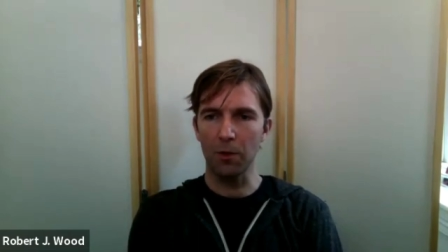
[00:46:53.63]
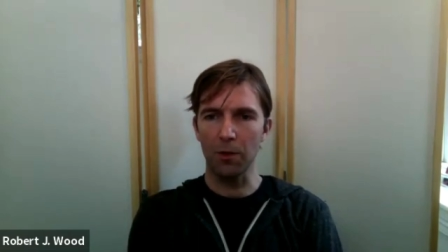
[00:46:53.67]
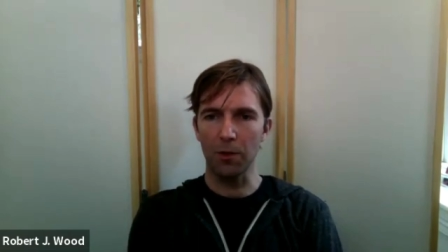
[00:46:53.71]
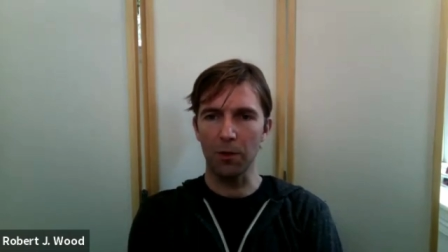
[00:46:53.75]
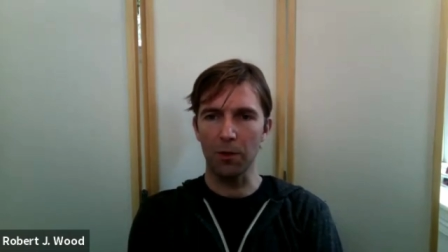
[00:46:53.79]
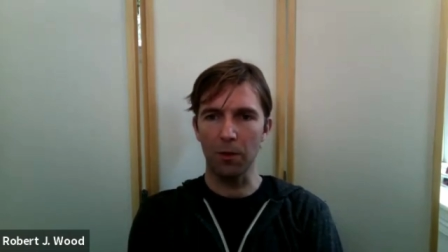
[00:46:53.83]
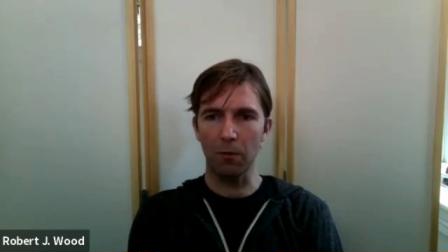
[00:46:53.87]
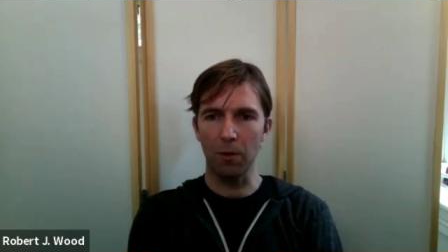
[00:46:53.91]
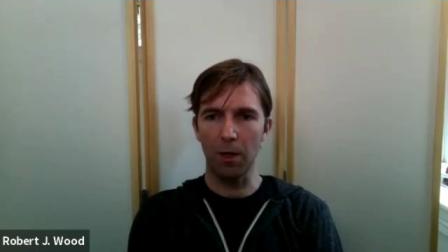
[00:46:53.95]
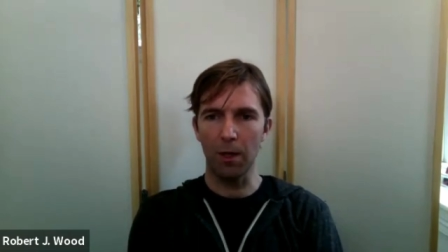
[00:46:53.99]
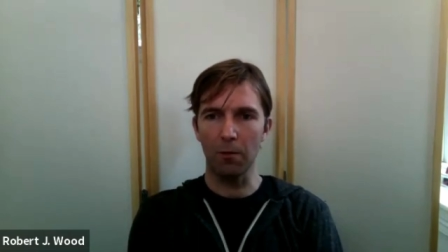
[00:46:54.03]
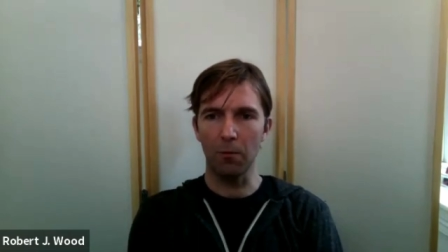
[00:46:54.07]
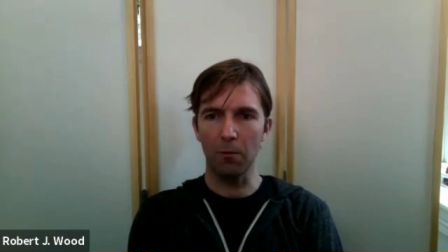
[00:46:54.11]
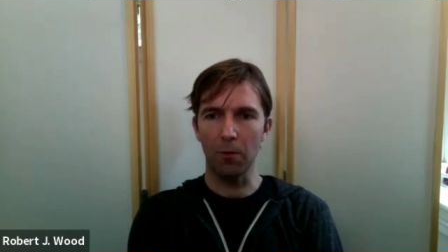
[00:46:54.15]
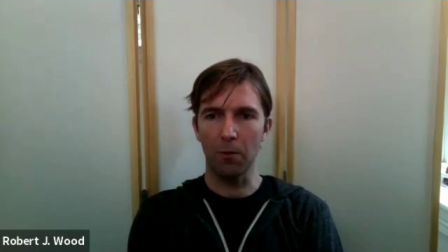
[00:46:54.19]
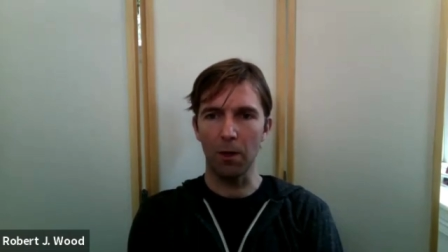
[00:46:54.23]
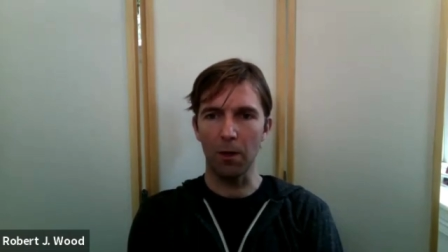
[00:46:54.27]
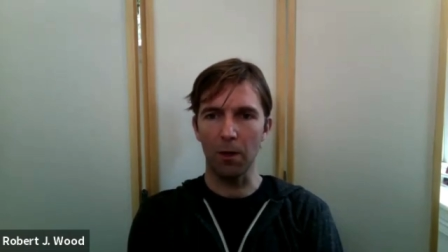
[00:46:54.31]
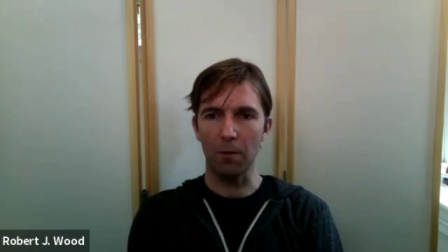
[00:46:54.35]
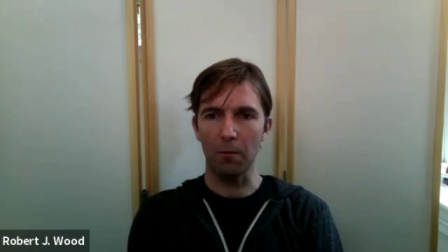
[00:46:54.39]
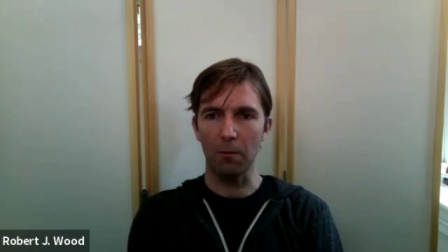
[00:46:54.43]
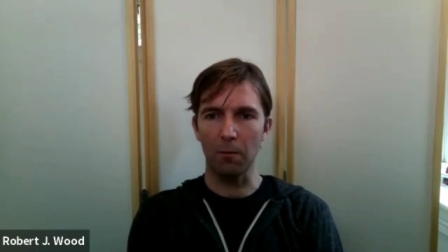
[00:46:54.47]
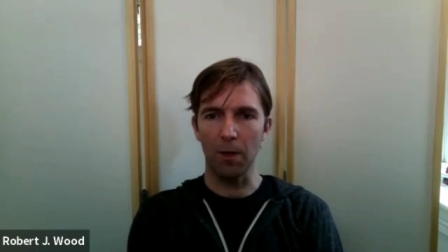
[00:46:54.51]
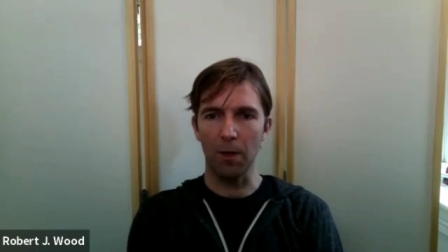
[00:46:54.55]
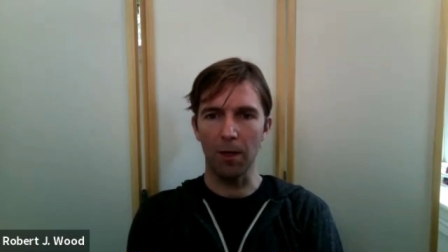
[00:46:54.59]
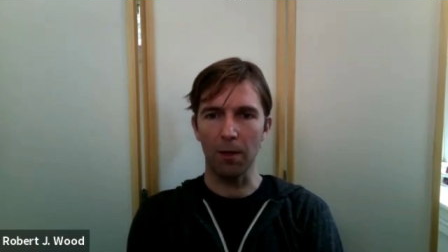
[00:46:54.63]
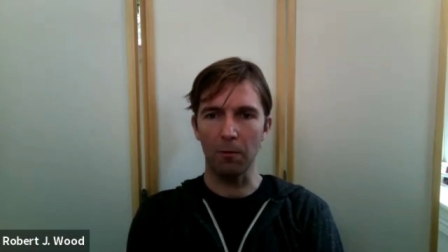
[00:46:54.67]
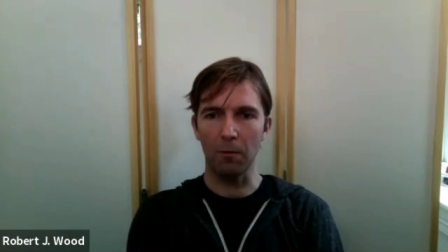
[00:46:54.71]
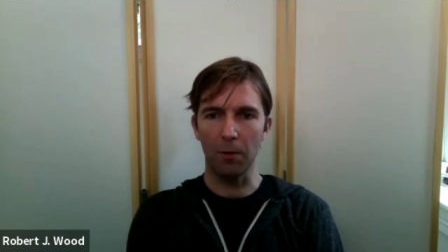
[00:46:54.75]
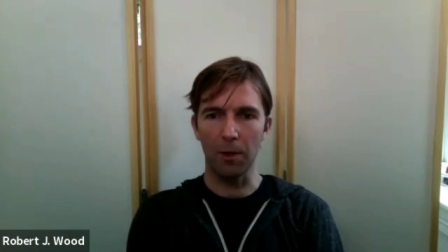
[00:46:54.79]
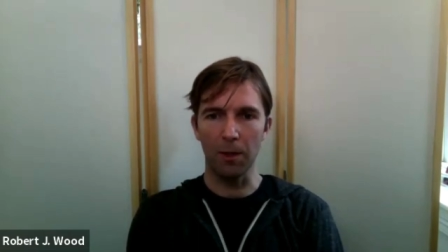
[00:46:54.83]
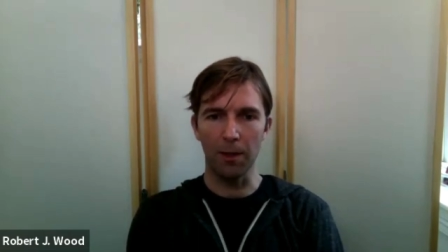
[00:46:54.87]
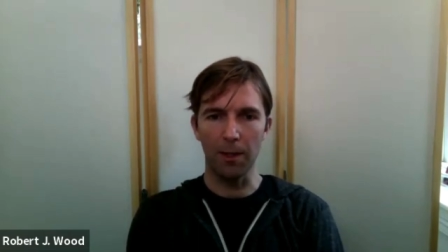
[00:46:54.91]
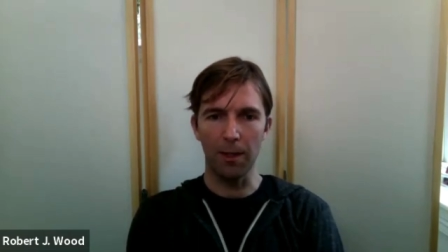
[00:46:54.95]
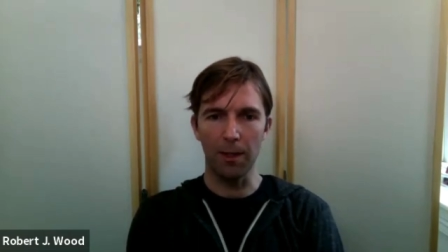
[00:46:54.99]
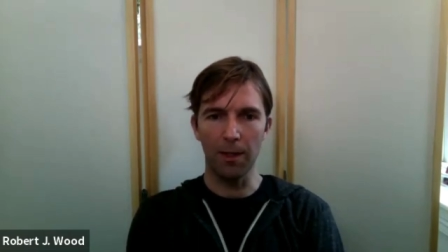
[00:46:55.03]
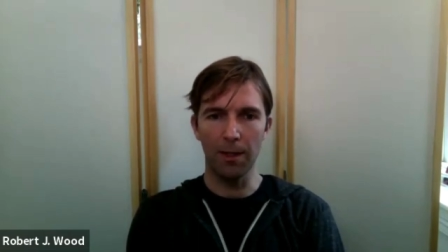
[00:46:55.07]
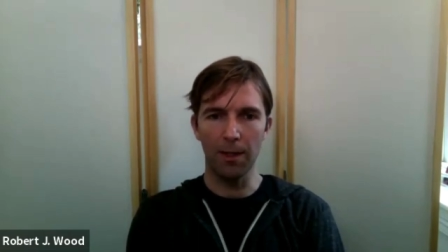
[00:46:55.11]
is the right one when it
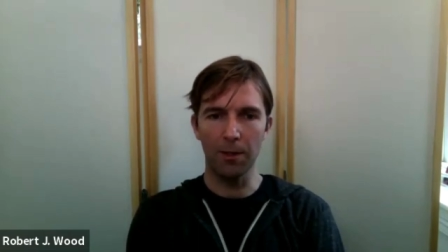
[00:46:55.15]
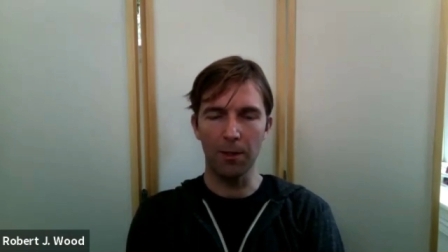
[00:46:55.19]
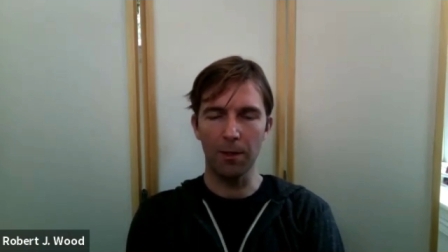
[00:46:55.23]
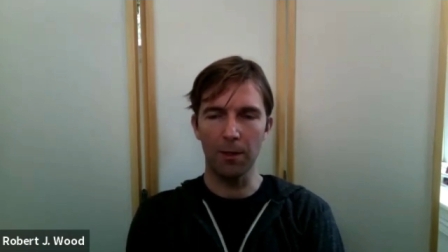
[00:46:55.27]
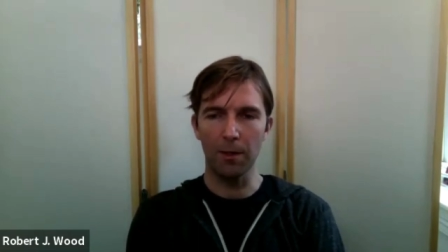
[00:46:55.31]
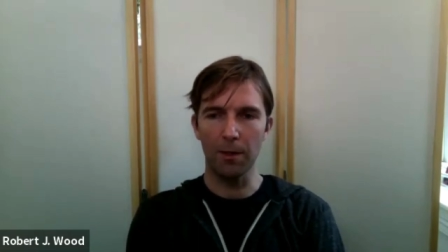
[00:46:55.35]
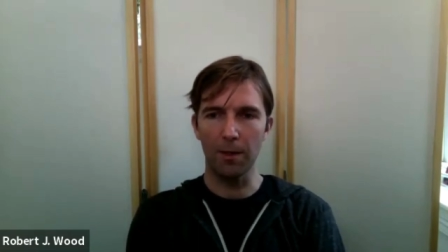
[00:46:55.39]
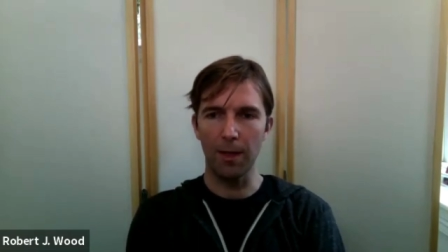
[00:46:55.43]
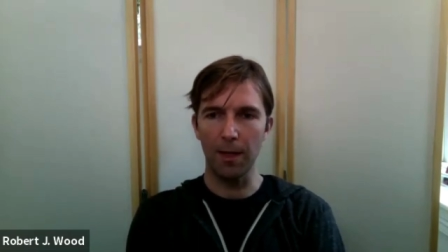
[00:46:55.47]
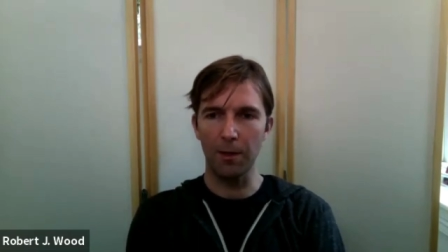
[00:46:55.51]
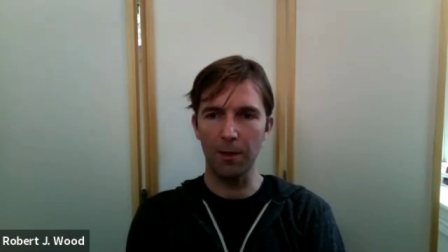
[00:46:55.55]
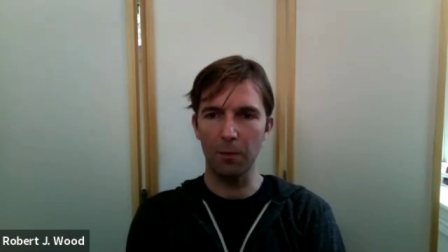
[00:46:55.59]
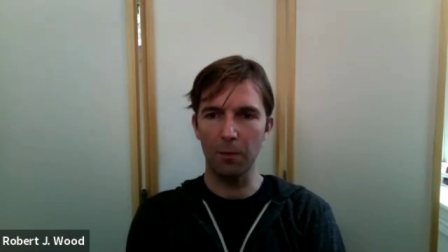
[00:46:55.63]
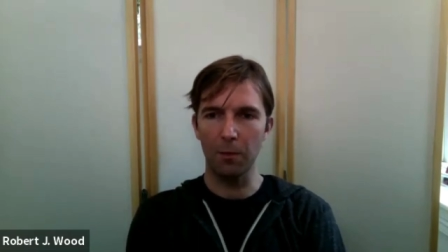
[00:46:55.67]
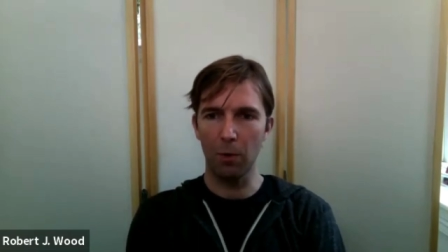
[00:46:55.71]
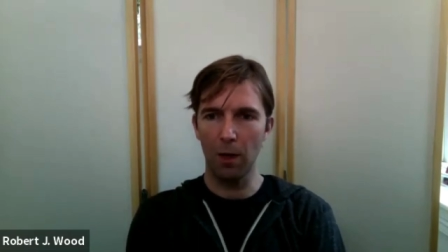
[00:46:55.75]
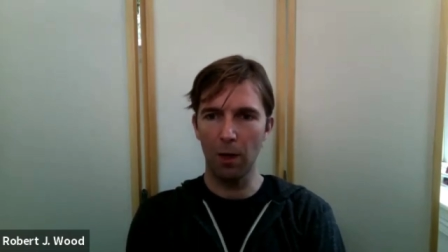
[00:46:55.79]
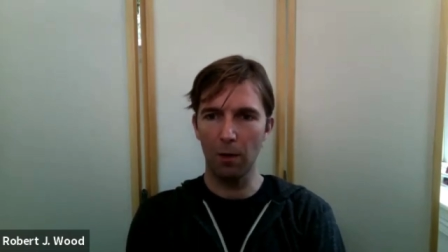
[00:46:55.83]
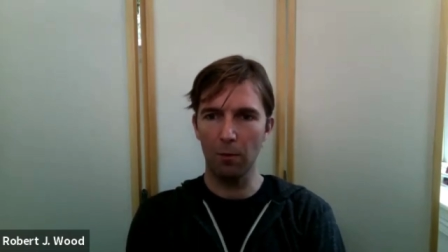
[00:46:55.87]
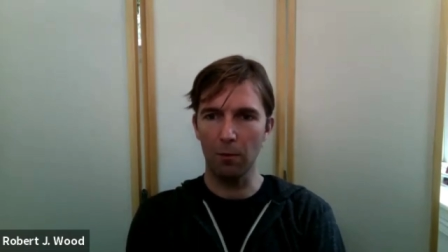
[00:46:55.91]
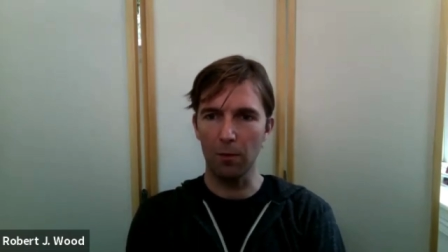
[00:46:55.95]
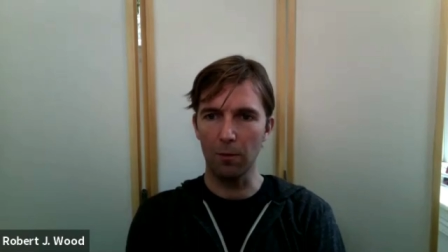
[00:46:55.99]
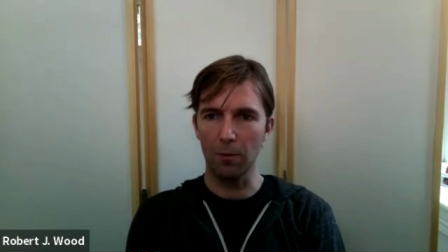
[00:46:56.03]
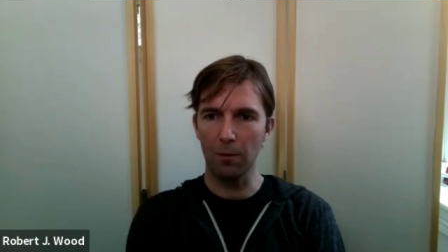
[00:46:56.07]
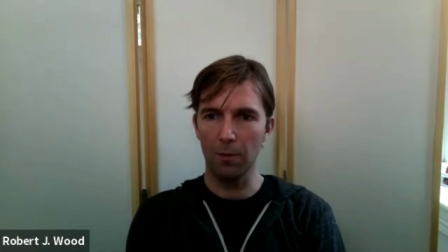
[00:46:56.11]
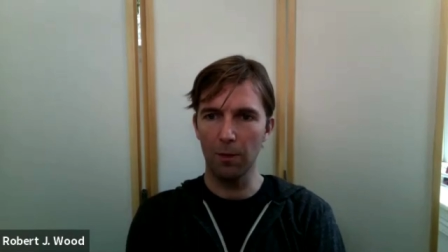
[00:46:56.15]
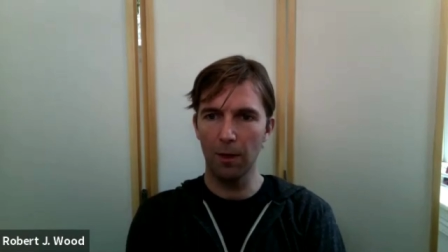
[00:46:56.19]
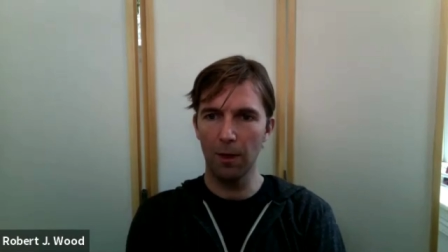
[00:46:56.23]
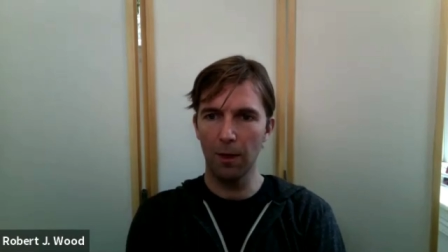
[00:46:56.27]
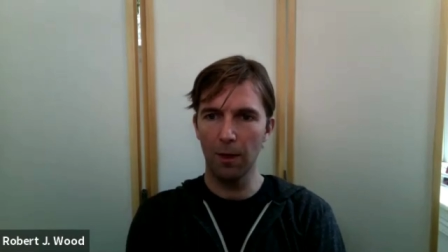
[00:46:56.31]
really isn't, that's a problem.